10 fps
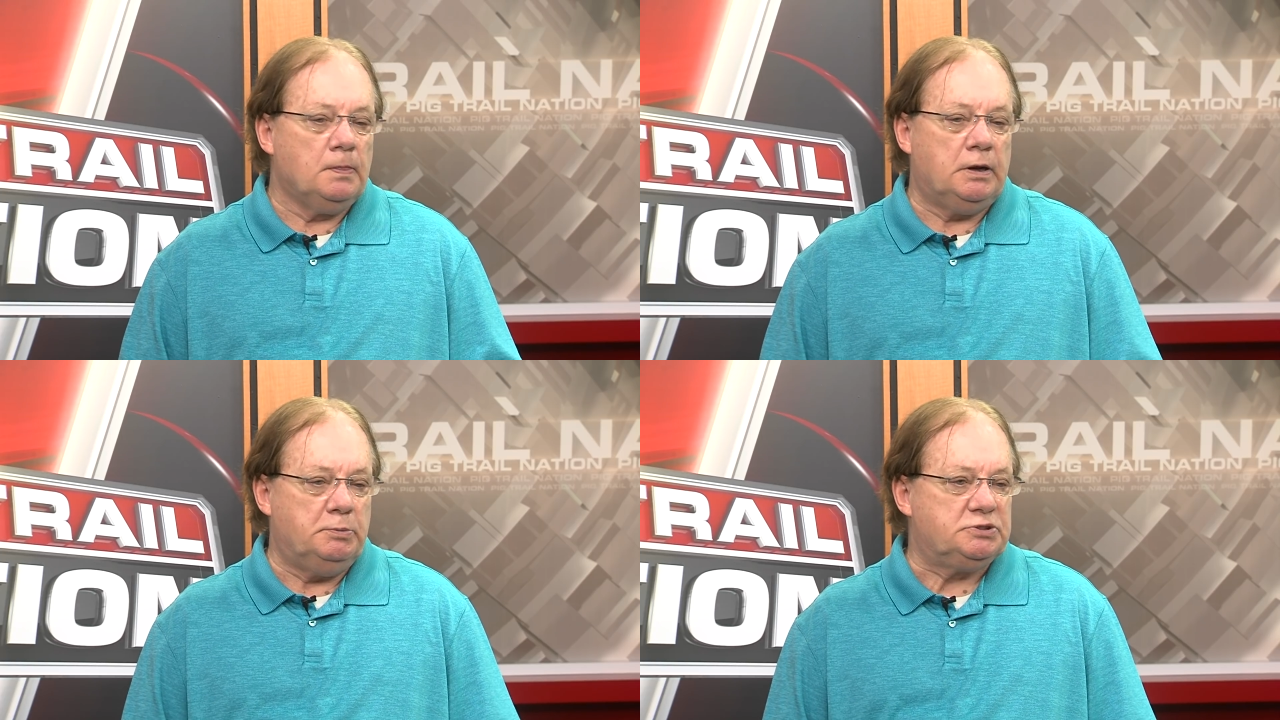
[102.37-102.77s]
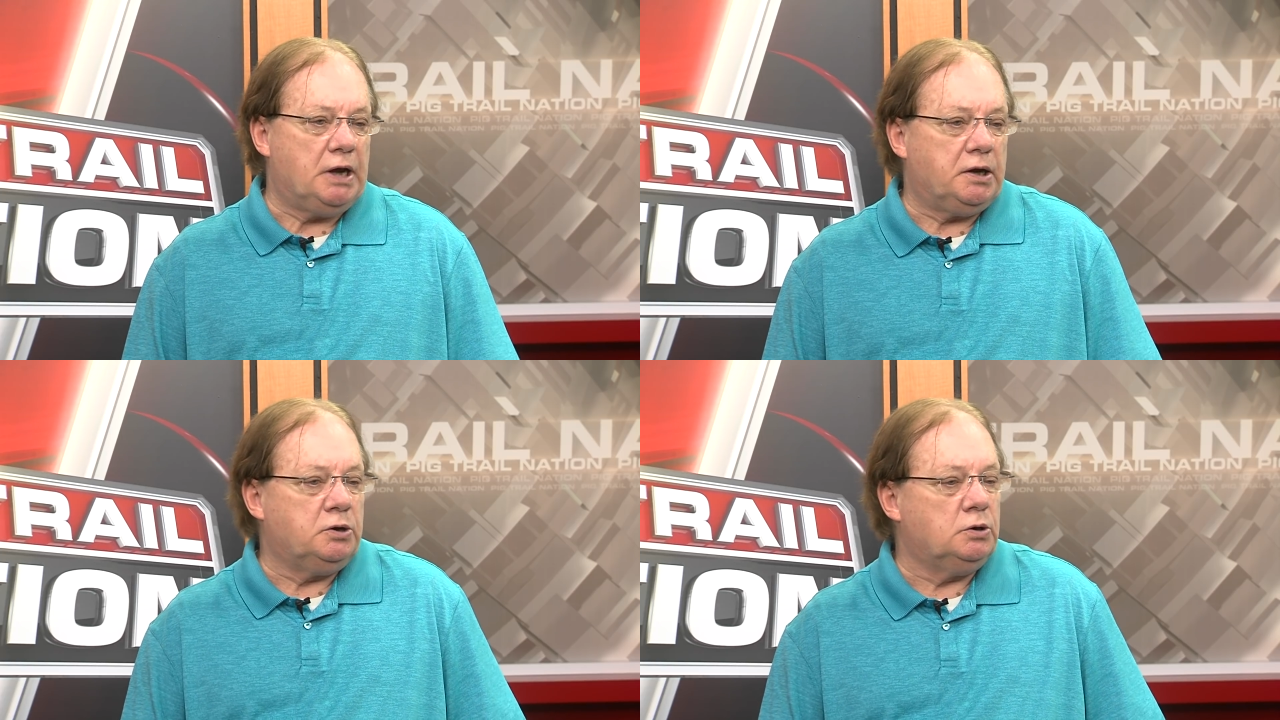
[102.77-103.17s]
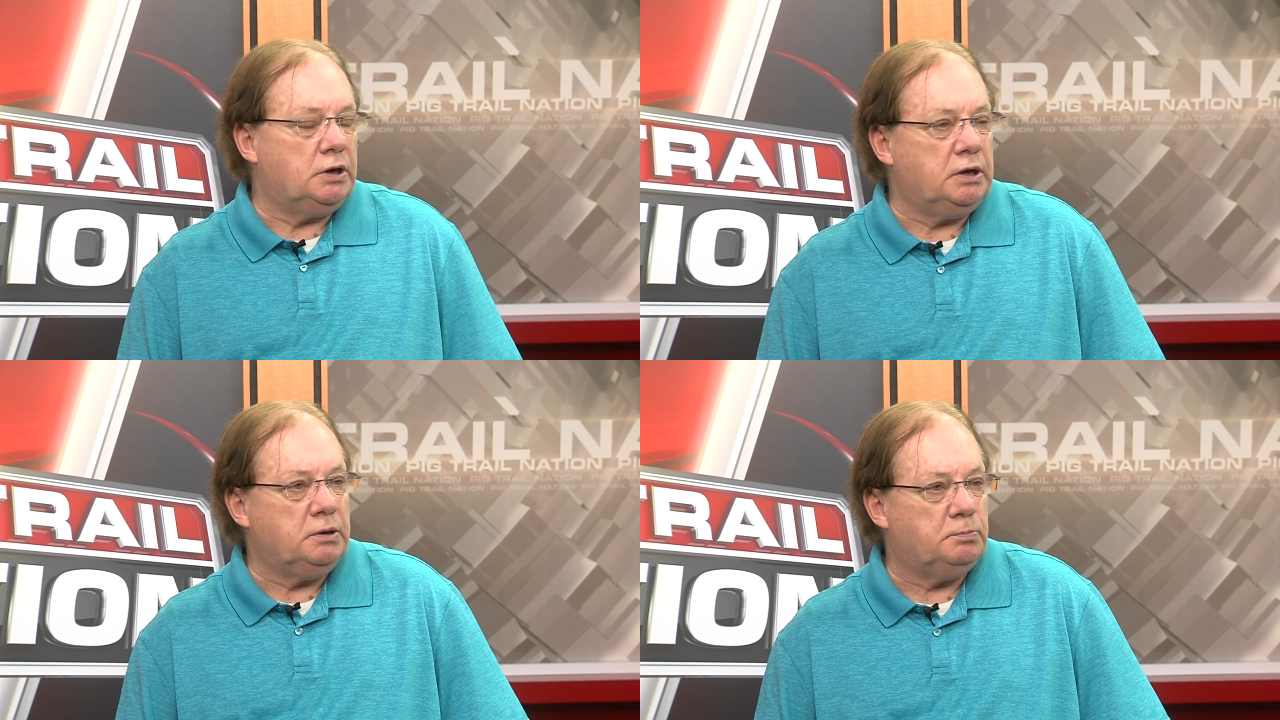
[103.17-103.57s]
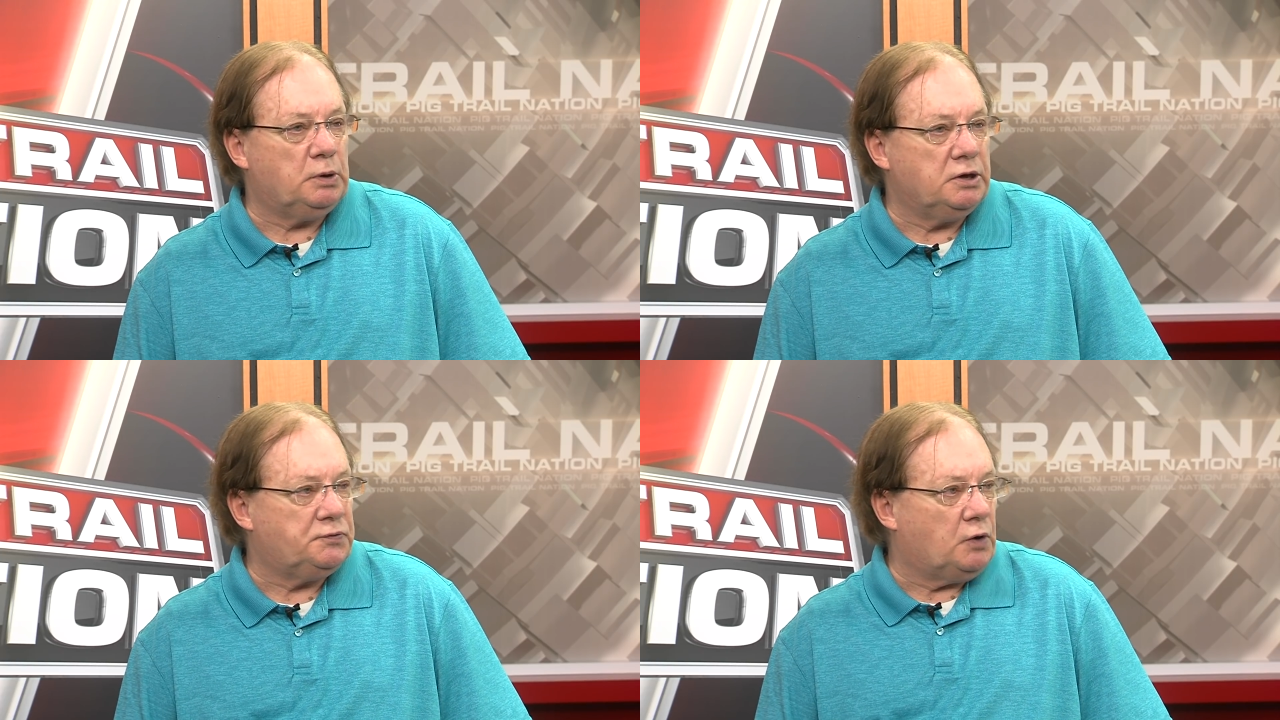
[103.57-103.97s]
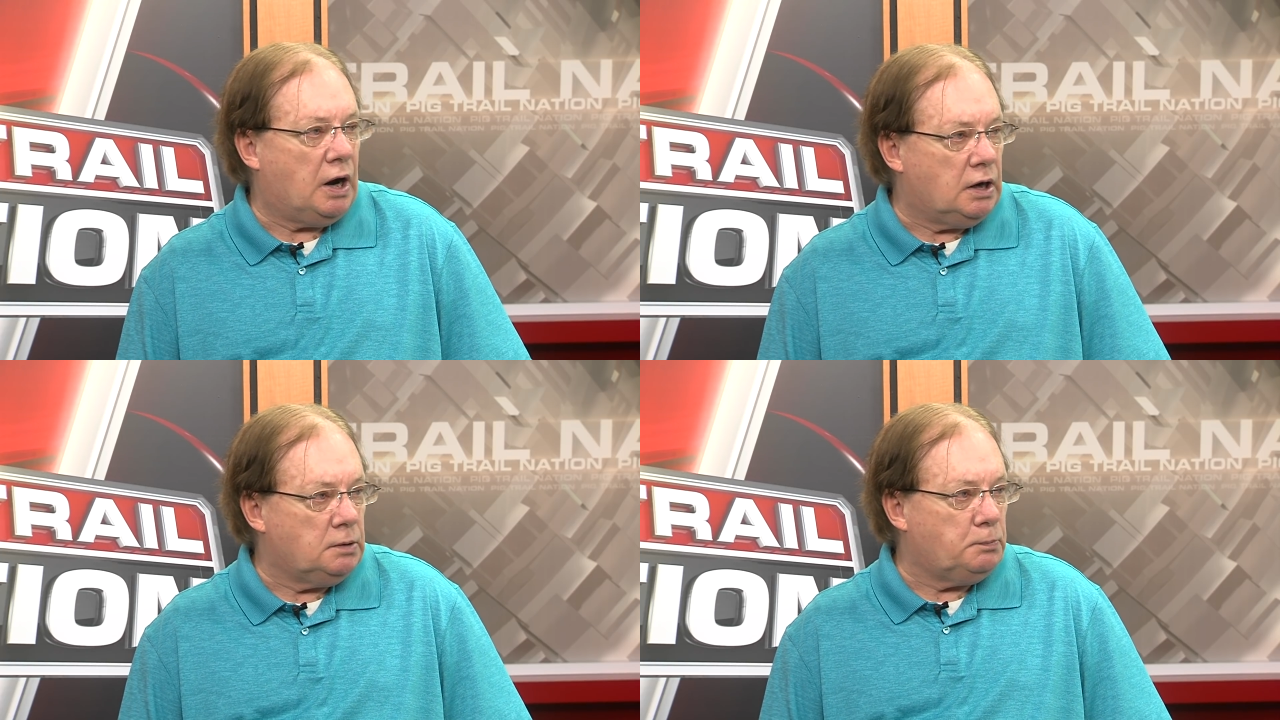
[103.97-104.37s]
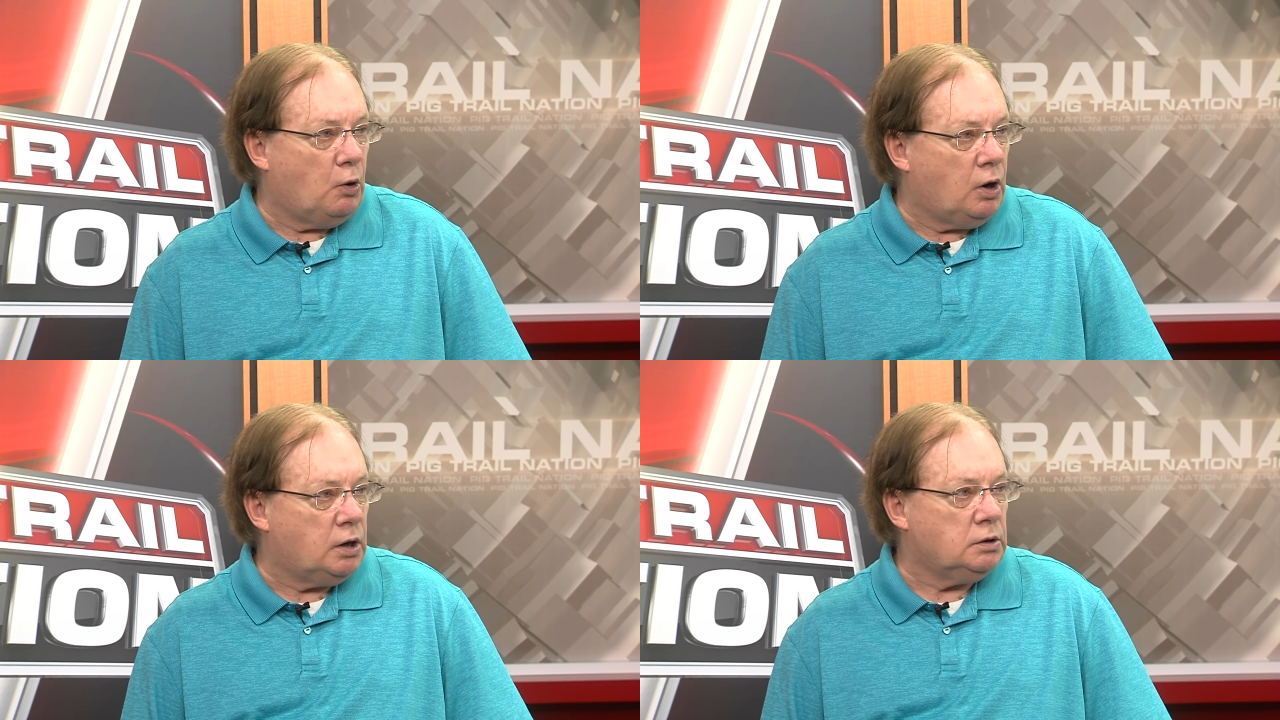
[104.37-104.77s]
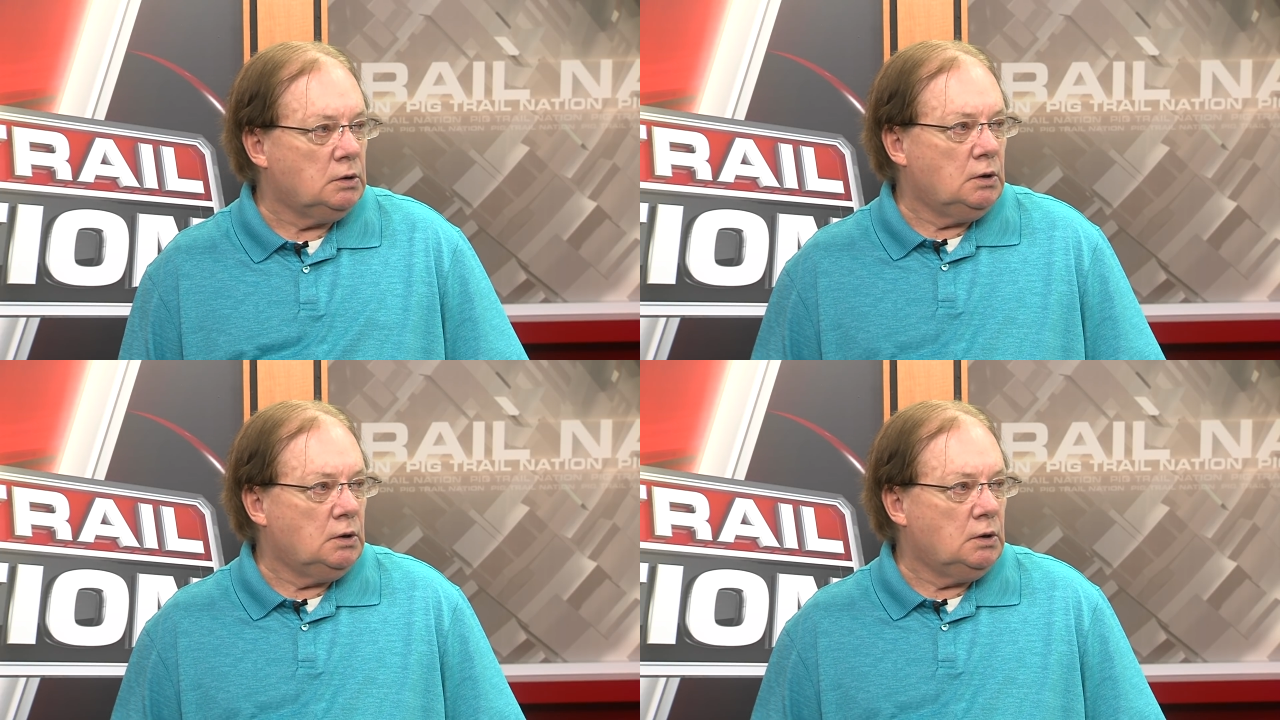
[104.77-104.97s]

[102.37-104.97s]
He was that good. He plays for Highland Park.